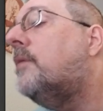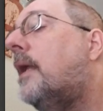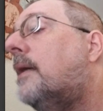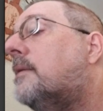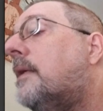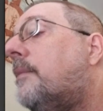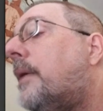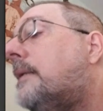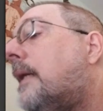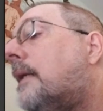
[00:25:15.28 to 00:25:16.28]
one, actually, he
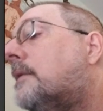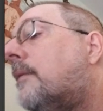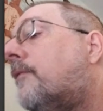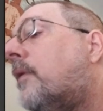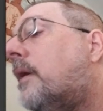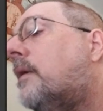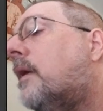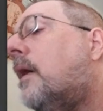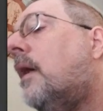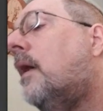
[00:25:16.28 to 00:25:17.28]
paid cash up front,
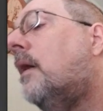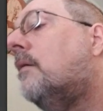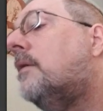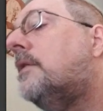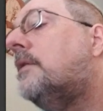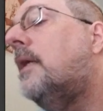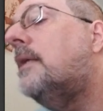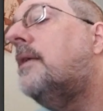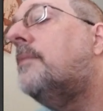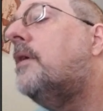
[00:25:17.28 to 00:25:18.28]
which is
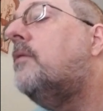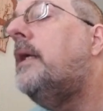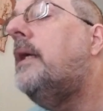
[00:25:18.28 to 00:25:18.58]
not something we